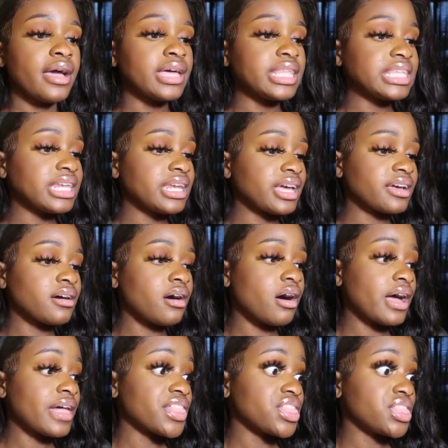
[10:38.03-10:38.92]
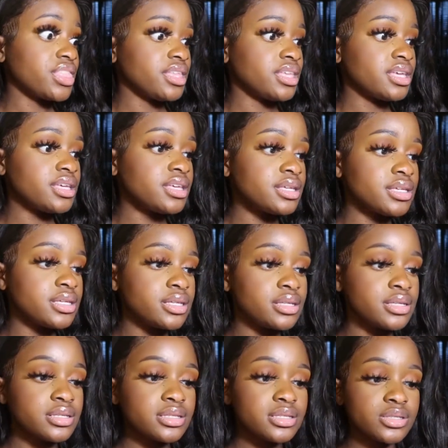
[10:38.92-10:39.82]
and then i got
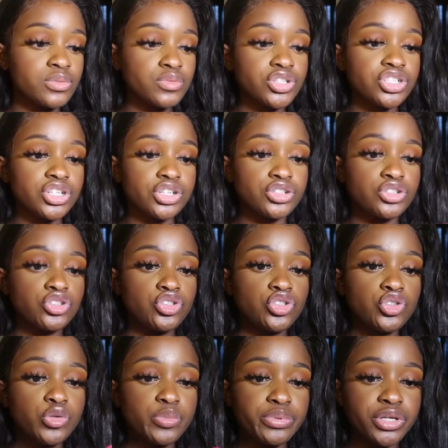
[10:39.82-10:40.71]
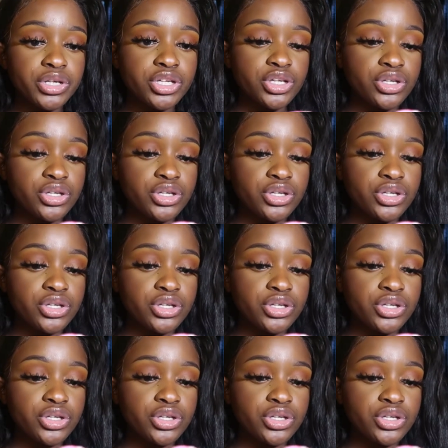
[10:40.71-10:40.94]
these which are super